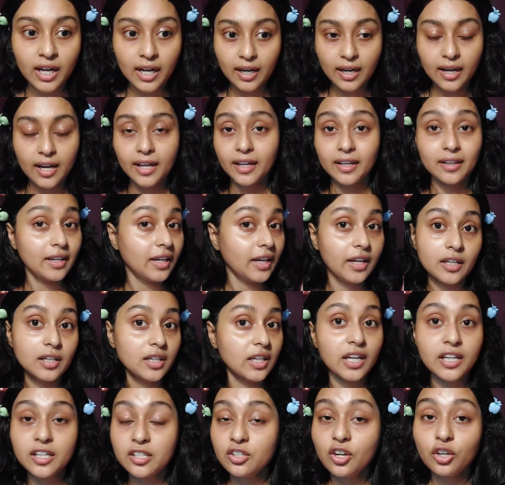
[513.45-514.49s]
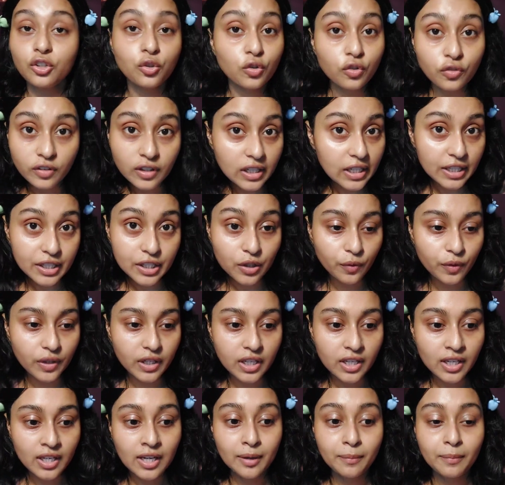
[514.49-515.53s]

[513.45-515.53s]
Like it's not overly dewy,